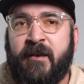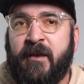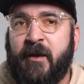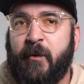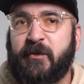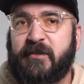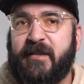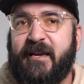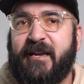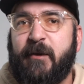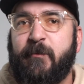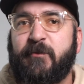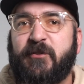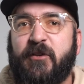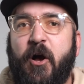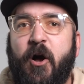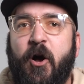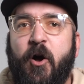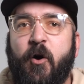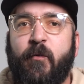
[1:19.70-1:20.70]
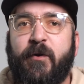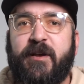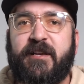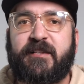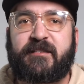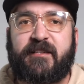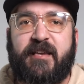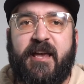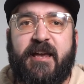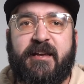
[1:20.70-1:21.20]
It was like he was
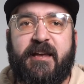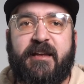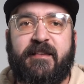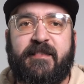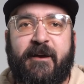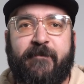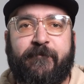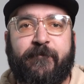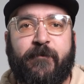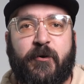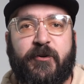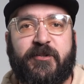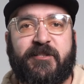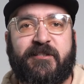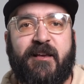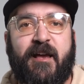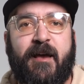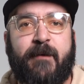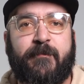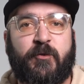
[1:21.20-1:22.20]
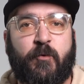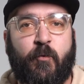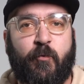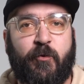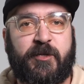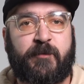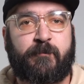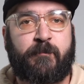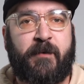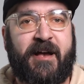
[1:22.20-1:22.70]
always taking that first step
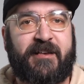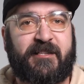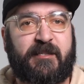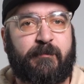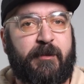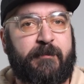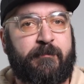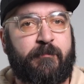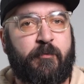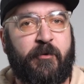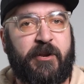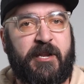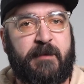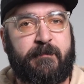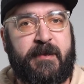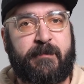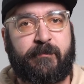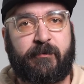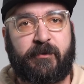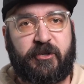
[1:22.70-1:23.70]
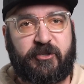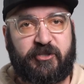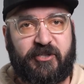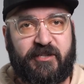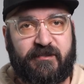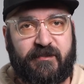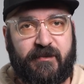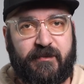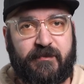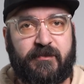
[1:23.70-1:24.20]
towards possibly pointing people to
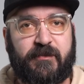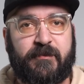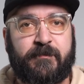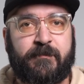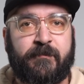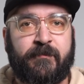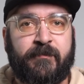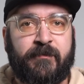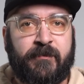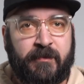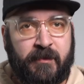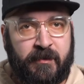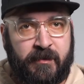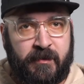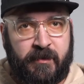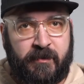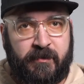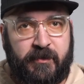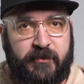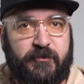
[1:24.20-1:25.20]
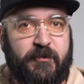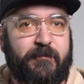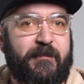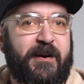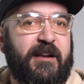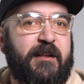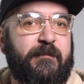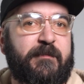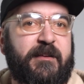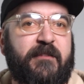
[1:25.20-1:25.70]
Jesus. This
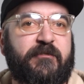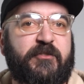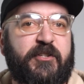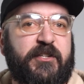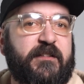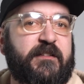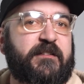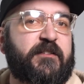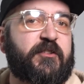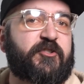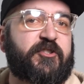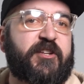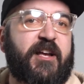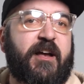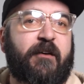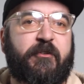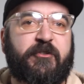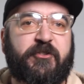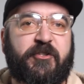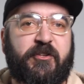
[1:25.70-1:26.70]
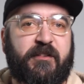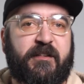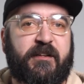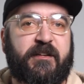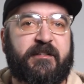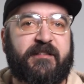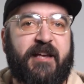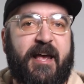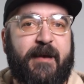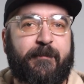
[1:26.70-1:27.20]
reminded me of Jesus' challenge to the
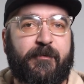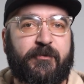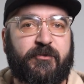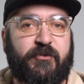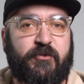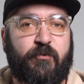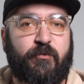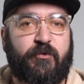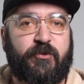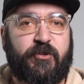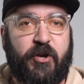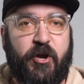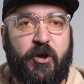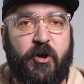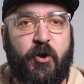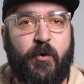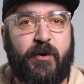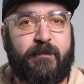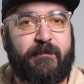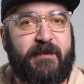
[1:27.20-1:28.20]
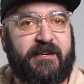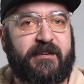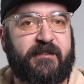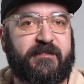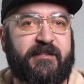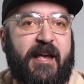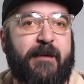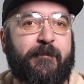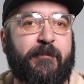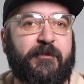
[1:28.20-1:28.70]
disciples to go and make
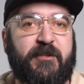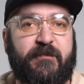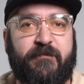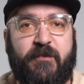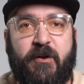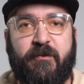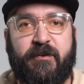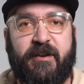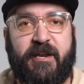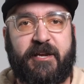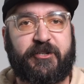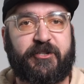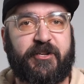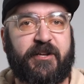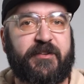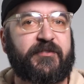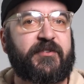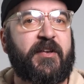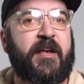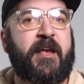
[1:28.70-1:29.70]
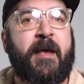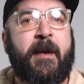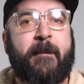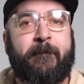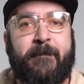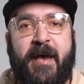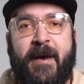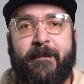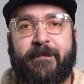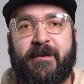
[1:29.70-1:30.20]
disciples of all nations,
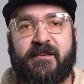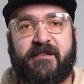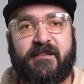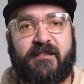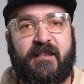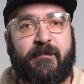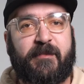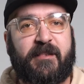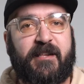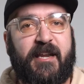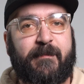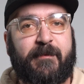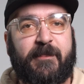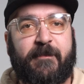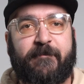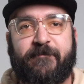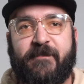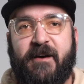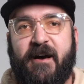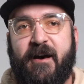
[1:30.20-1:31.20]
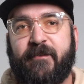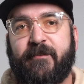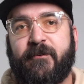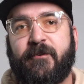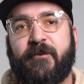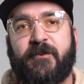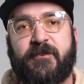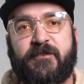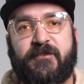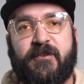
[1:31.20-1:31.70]
baptizing them in the name of the
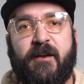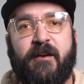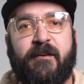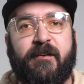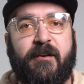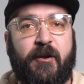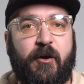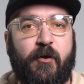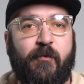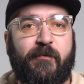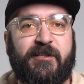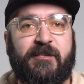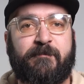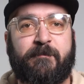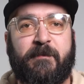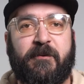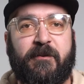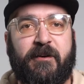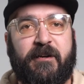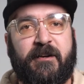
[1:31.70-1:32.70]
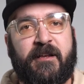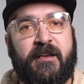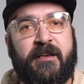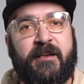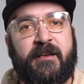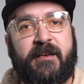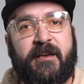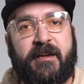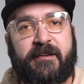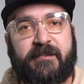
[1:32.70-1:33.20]
Father, Son, and Holy Spirit,
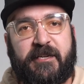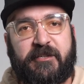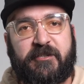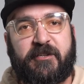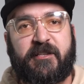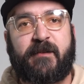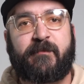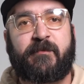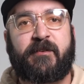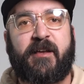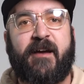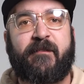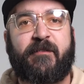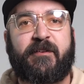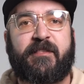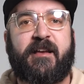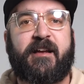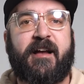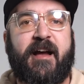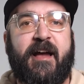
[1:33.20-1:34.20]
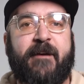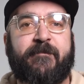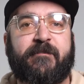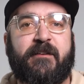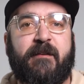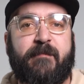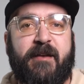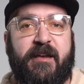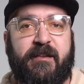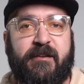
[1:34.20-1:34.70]
and teaching them everything I have
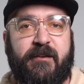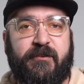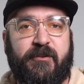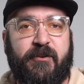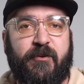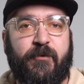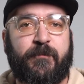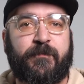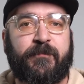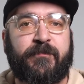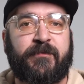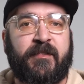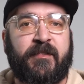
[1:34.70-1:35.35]
commanded you.